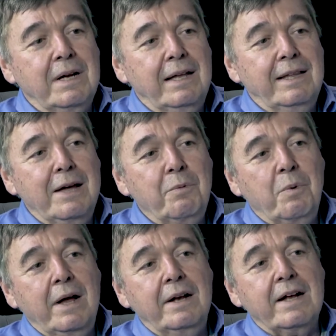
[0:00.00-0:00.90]
and they
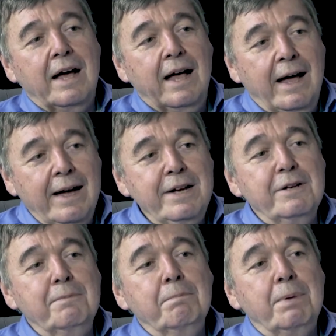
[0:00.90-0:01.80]
went
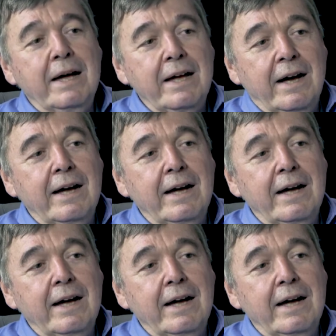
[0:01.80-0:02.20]
item by